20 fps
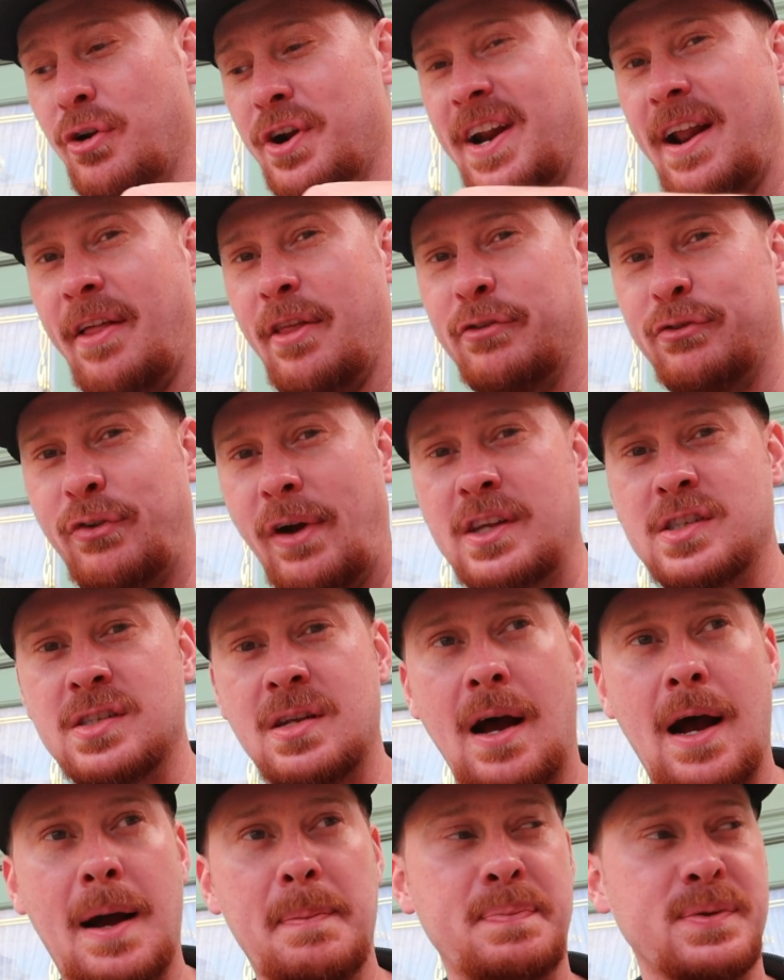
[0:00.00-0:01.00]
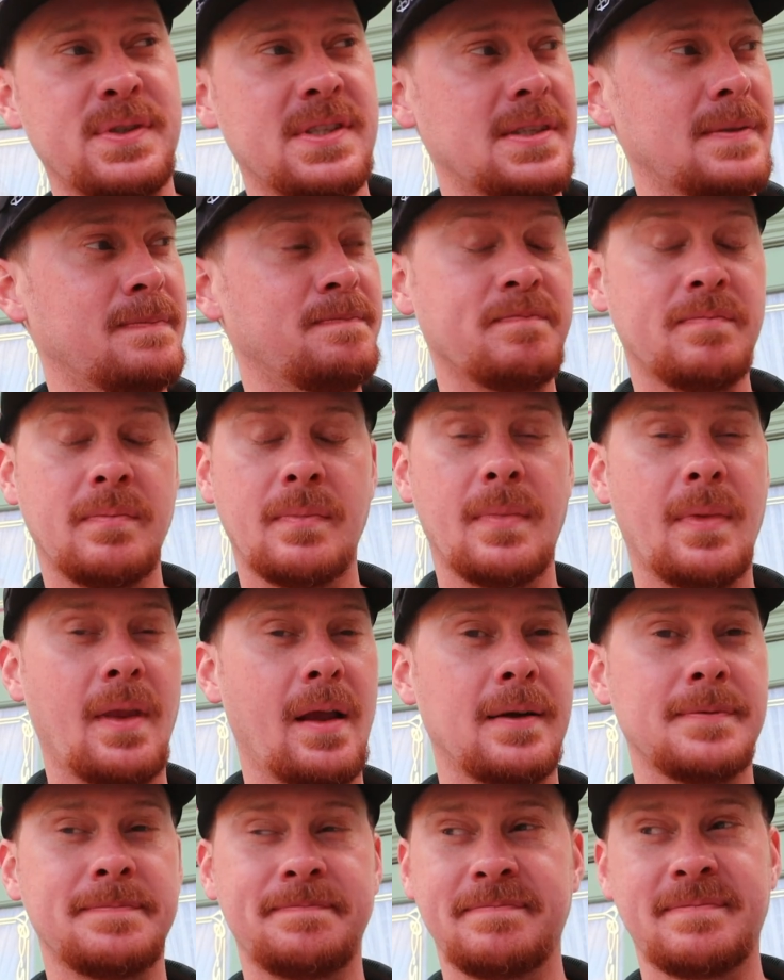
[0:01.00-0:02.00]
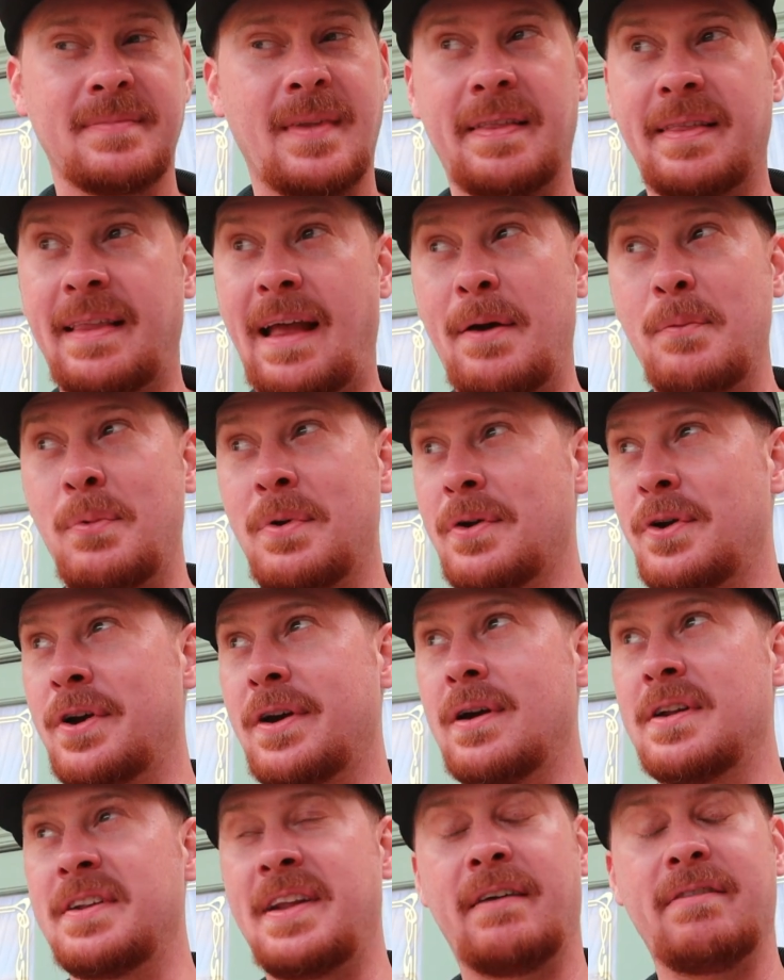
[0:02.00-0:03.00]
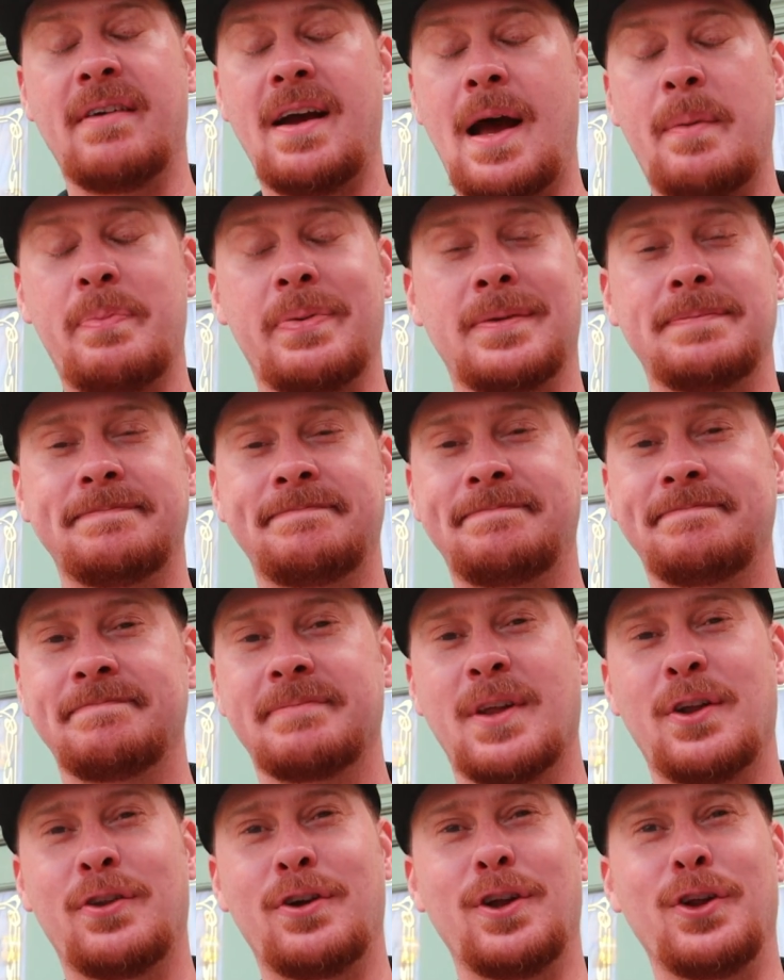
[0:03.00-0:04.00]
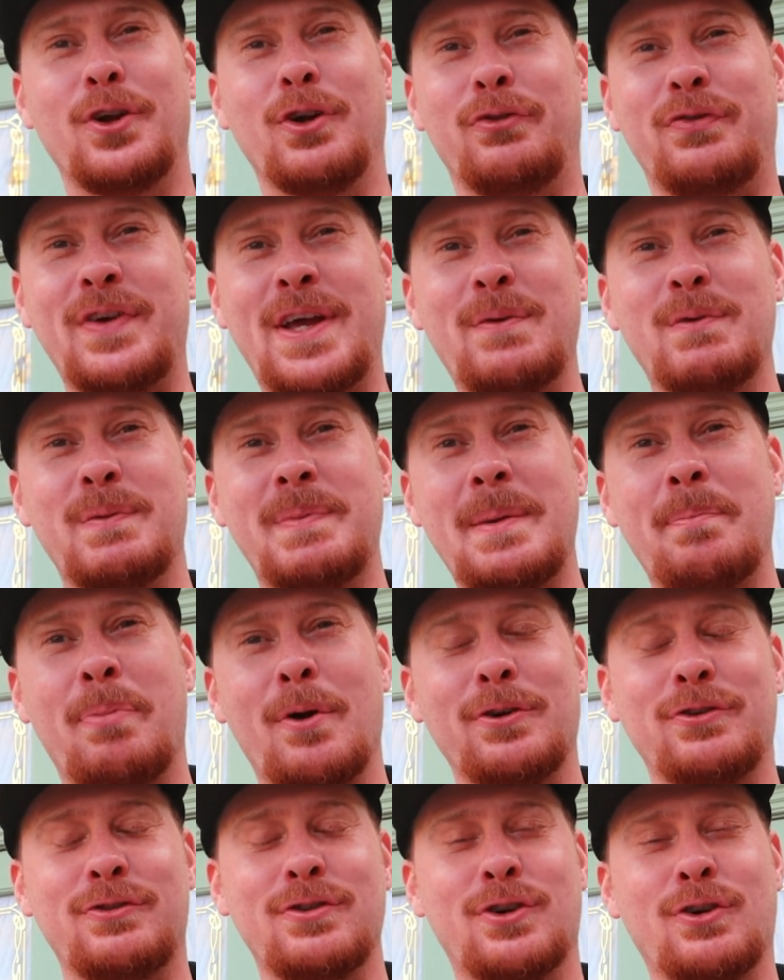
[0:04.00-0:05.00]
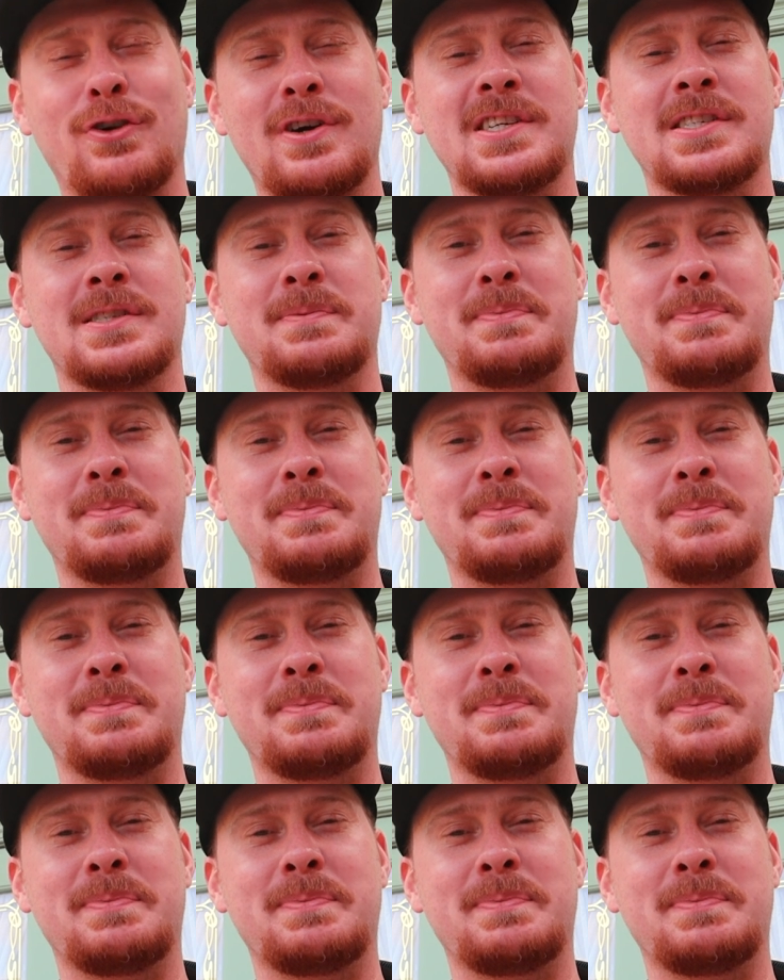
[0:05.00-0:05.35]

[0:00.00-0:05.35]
running on the French tops, that could never happen. Their little feet would be burnt to crisp.